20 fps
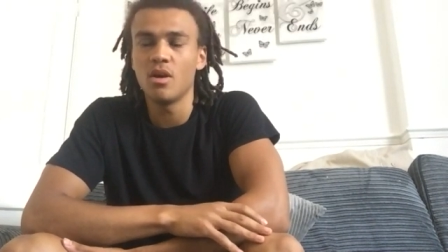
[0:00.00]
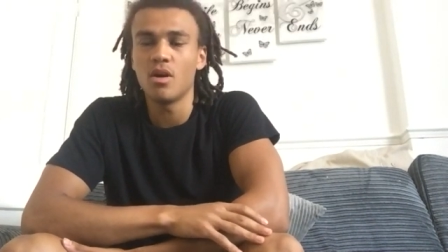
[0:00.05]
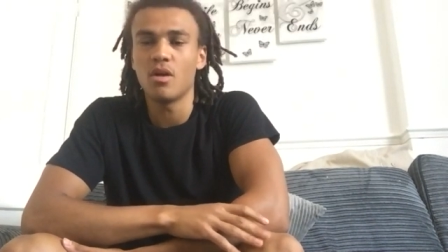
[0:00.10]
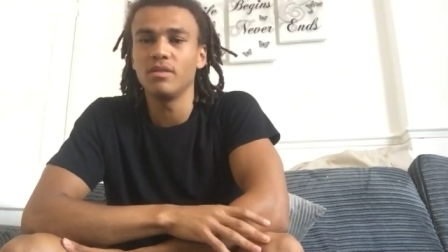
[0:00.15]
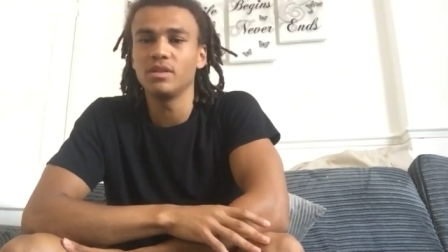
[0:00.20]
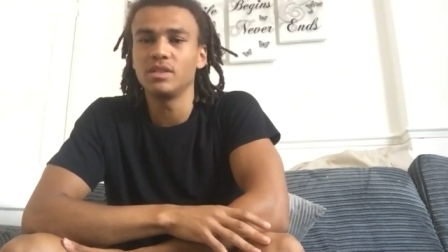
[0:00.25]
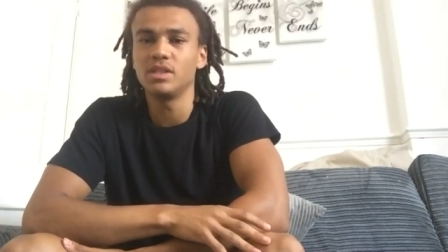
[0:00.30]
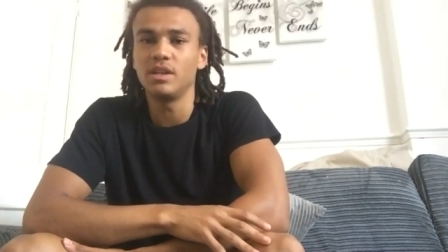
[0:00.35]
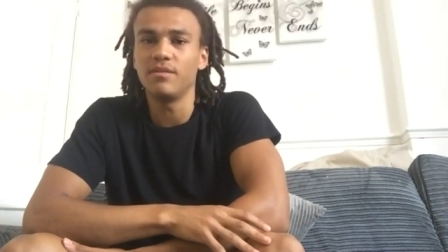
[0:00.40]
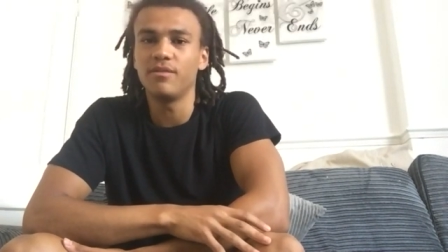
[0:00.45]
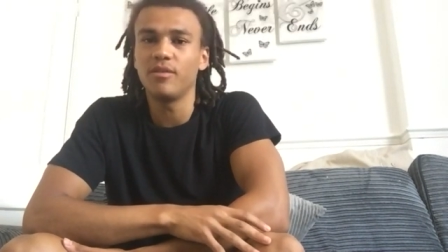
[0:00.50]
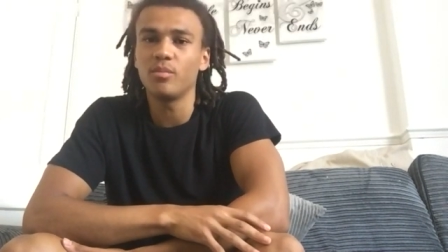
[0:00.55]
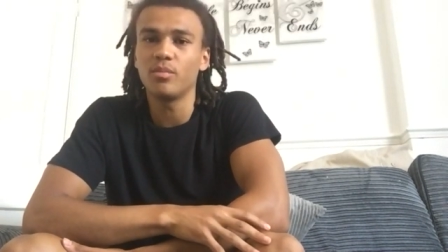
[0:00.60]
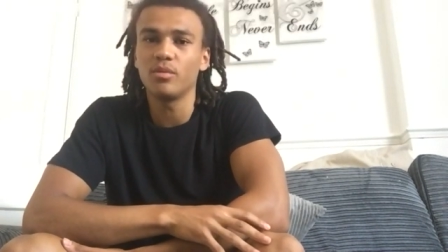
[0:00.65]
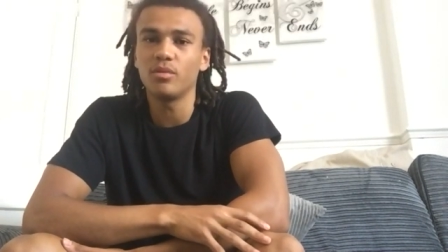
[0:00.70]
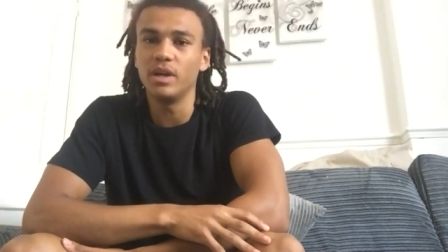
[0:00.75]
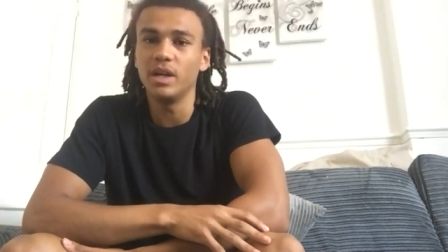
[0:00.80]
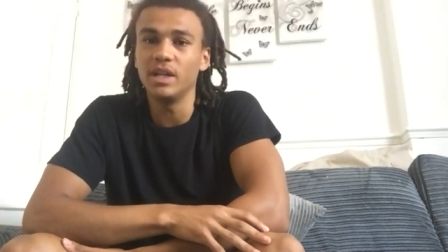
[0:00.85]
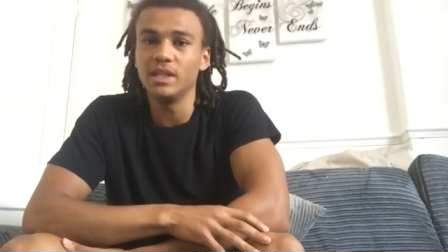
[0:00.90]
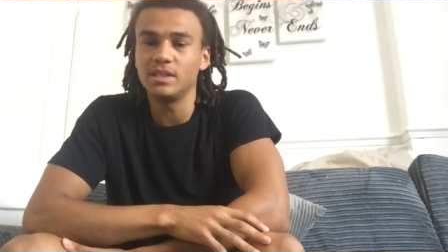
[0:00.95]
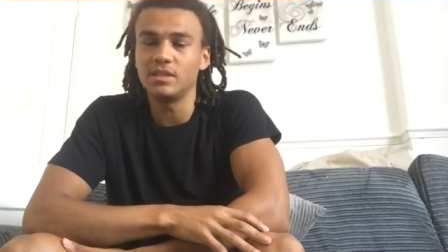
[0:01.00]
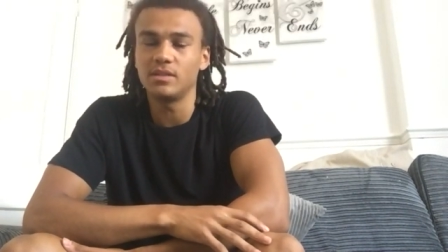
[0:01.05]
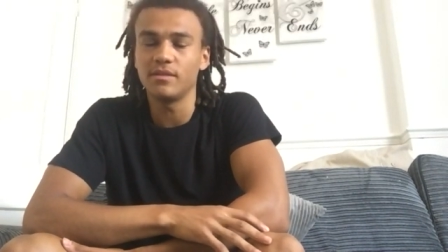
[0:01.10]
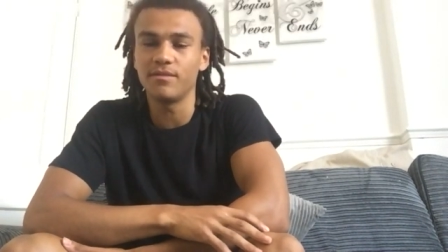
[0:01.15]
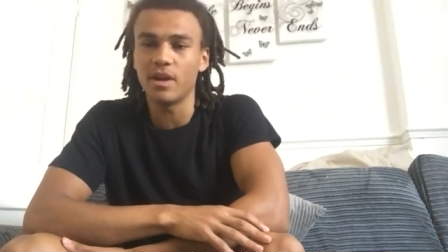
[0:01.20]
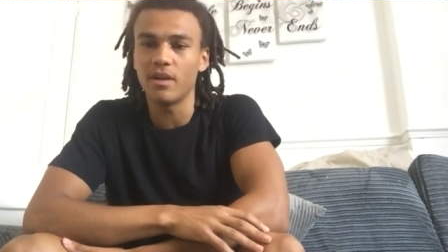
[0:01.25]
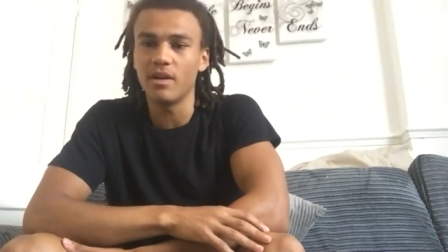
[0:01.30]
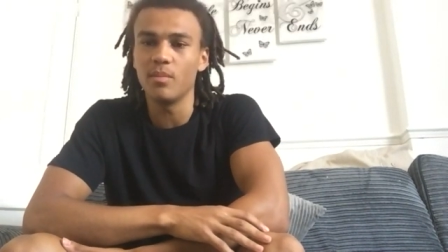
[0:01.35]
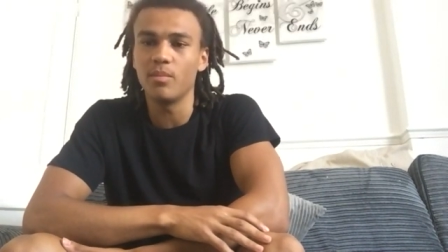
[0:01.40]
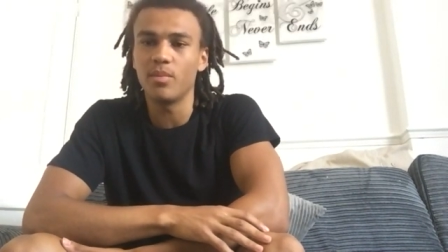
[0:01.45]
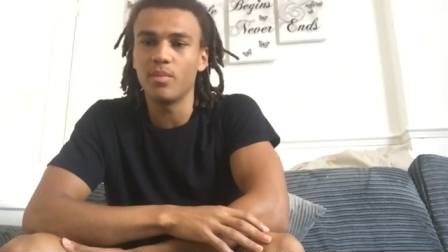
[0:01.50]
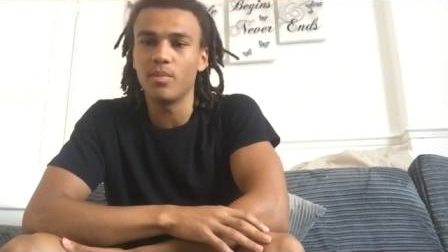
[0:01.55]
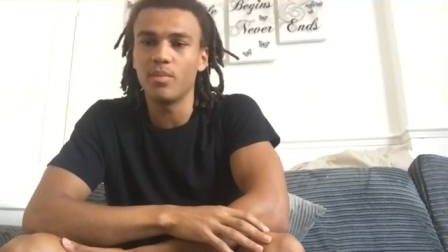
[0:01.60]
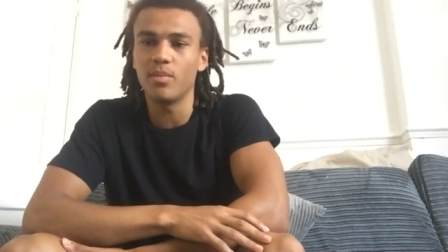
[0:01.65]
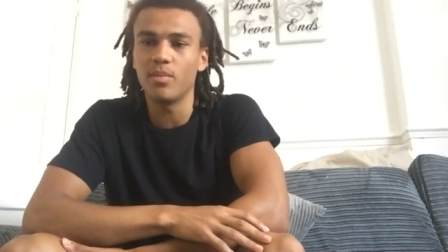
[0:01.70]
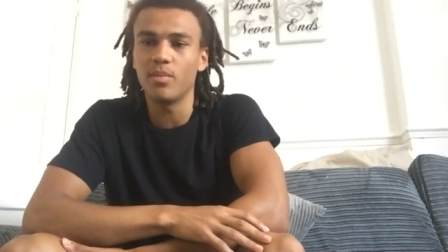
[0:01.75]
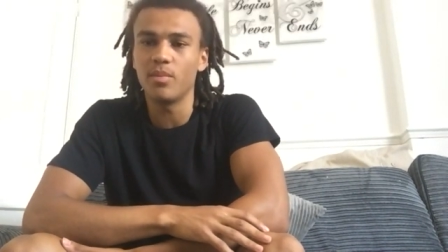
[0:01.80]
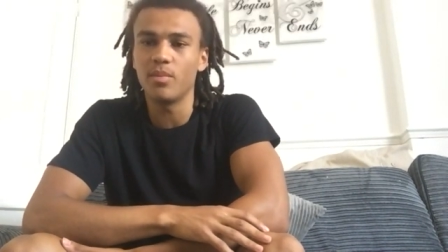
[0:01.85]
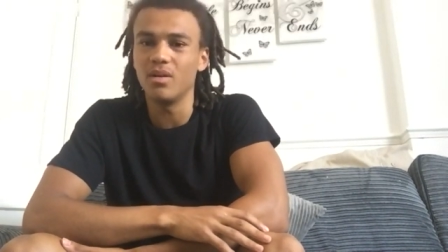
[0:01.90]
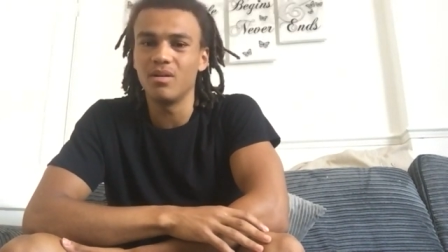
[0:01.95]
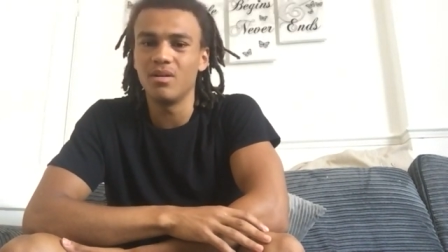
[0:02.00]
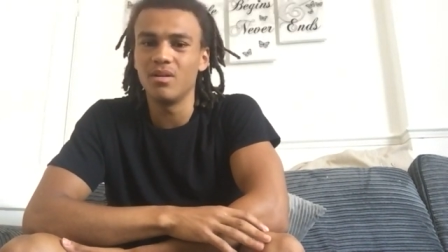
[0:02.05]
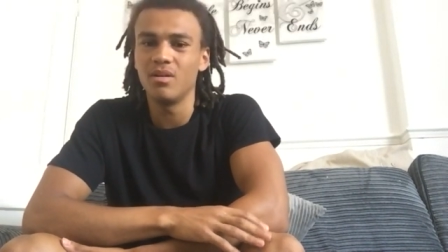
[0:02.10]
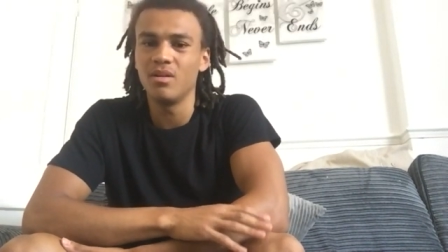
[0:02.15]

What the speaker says: obviously football is very important, but